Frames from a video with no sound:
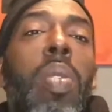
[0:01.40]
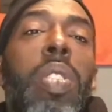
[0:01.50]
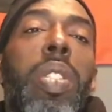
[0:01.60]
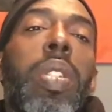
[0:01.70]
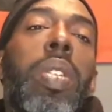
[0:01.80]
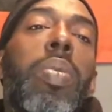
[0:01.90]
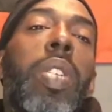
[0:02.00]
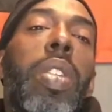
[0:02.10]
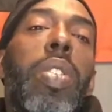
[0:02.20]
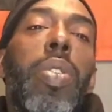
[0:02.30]
What's good?
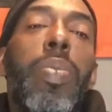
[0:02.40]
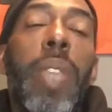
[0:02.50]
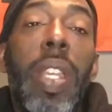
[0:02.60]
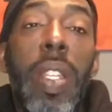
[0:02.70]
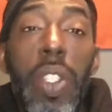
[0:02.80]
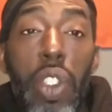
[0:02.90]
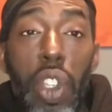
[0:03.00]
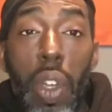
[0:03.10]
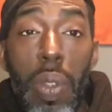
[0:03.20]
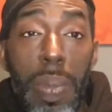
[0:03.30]
What it do, man? It's
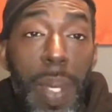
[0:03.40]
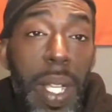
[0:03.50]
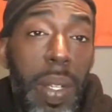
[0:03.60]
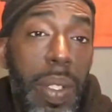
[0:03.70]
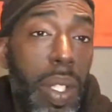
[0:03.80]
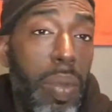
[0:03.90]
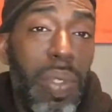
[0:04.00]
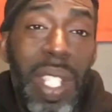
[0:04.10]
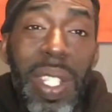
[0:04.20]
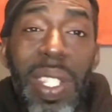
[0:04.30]
Charles Paris,
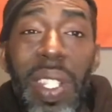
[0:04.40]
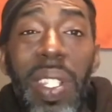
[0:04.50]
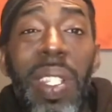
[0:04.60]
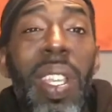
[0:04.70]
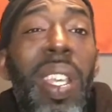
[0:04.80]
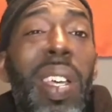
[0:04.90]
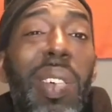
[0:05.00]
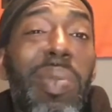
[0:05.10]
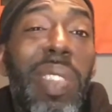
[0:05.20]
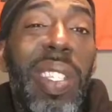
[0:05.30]
O.T.G,
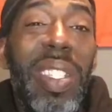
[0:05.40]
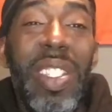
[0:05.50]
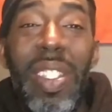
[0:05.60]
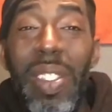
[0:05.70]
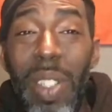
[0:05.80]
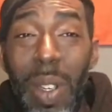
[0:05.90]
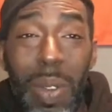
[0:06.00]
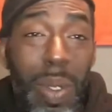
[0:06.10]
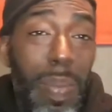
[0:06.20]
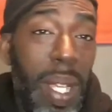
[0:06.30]
O.T.G,
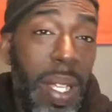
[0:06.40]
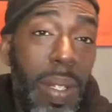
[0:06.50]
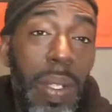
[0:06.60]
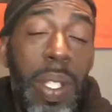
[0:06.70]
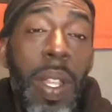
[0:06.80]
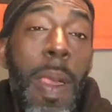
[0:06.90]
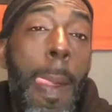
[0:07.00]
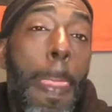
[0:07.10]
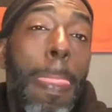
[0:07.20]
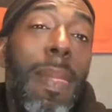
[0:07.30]
Charles Paris.
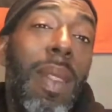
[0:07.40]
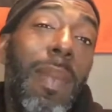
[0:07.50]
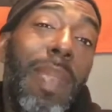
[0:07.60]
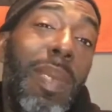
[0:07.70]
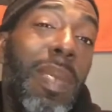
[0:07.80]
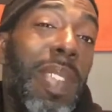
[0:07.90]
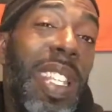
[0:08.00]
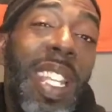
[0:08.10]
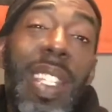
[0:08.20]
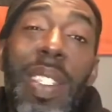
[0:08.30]
And people
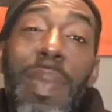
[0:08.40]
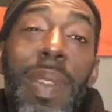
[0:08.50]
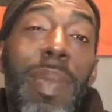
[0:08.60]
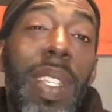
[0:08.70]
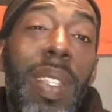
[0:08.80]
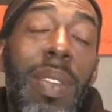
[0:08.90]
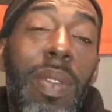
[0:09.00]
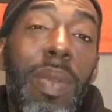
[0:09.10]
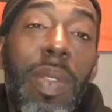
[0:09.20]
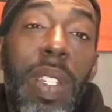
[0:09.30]
been asking me, man,
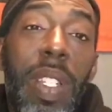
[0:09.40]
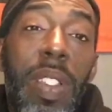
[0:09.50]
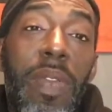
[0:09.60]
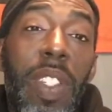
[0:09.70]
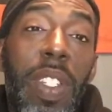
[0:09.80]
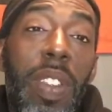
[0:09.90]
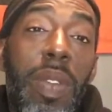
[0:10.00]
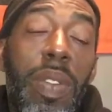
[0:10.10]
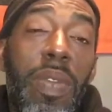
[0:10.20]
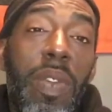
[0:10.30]
do one of these
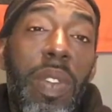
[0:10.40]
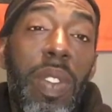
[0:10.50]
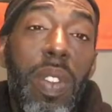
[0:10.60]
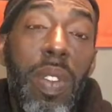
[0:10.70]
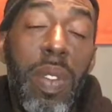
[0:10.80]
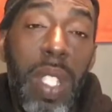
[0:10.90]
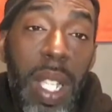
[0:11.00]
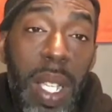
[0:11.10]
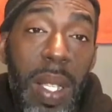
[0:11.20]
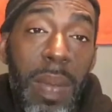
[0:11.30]
videos for a long
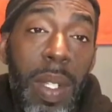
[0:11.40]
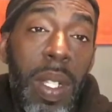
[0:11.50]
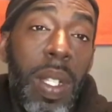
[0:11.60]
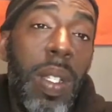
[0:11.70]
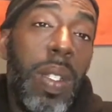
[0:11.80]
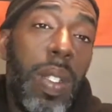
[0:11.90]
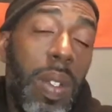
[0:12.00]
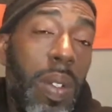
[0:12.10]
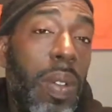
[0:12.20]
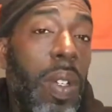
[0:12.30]
time.
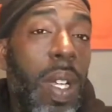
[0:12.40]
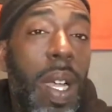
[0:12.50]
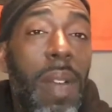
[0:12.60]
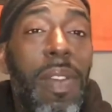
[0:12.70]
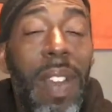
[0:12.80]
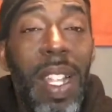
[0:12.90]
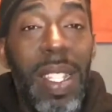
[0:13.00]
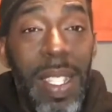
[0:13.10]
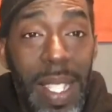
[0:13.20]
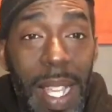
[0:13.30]
So I
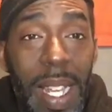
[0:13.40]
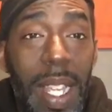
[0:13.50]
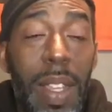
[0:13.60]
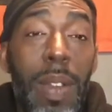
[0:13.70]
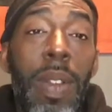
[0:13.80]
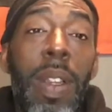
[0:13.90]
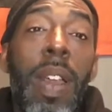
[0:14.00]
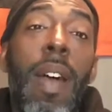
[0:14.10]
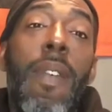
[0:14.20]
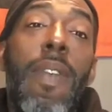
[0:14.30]
finally sat down.
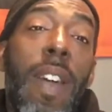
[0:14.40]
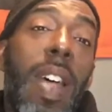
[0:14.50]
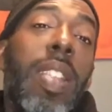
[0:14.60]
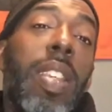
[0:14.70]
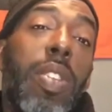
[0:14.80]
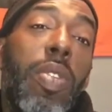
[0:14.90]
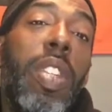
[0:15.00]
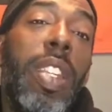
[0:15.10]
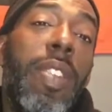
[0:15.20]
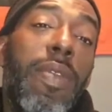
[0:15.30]
I'm finally
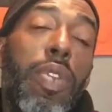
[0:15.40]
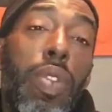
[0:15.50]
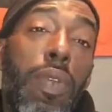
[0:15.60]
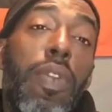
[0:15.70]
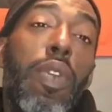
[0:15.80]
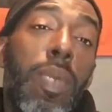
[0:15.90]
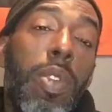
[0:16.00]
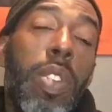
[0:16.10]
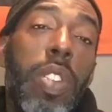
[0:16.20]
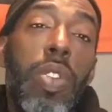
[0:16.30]
going to give you the
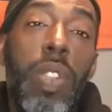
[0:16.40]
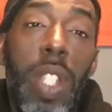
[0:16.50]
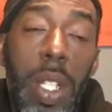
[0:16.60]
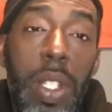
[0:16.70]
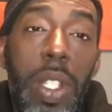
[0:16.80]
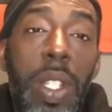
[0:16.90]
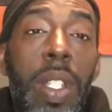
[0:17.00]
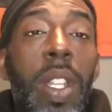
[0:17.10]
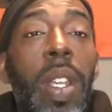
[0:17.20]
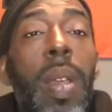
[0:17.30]
formal
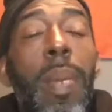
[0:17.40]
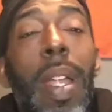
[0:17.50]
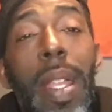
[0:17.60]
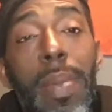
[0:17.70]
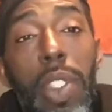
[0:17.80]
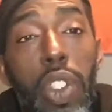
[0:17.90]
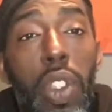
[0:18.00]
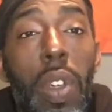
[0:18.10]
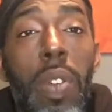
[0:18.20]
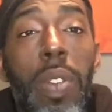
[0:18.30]
introduction. My name is
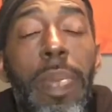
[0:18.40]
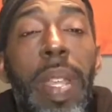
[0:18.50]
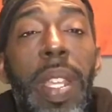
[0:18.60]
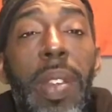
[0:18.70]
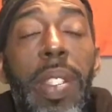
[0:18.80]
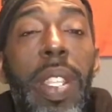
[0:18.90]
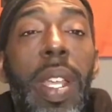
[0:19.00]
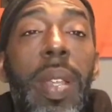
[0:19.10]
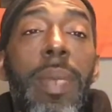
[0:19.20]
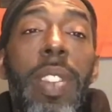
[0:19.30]
Charles Paris.
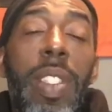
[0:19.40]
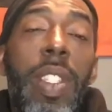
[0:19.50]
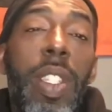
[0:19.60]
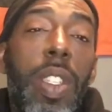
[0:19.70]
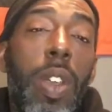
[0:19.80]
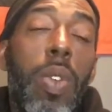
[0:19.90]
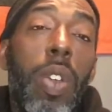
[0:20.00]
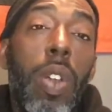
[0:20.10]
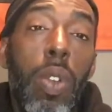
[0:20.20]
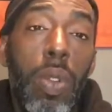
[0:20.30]
I am
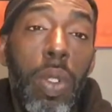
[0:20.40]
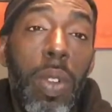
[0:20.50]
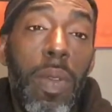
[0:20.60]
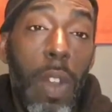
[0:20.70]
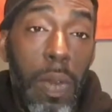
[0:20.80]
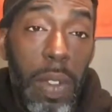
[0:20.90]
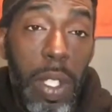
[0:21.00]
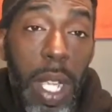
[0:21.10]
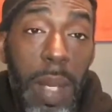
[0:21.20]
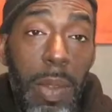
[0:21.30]
CEO and owner of
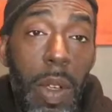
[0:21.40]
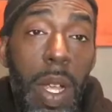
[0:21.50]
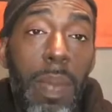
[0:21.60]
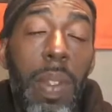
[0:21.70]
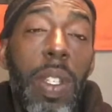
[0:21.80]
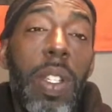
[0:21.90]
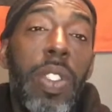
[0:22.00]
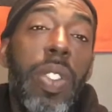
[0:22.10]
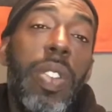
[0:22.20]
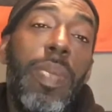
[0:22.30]
Overtime Grind
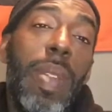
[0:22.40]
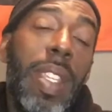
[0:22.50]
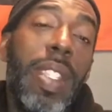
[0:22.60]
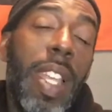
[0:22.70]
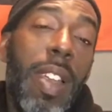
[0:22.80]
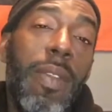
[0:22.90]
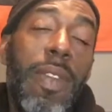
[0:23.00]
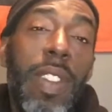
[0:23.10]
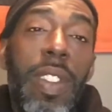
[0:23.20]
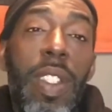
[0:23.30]
Productions based out of
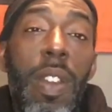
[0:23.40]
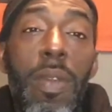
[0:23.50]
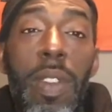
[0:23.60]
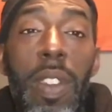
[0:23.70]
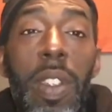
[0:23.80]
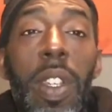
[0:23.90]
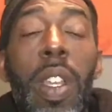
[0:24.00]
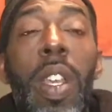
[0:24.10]
Philadelphia.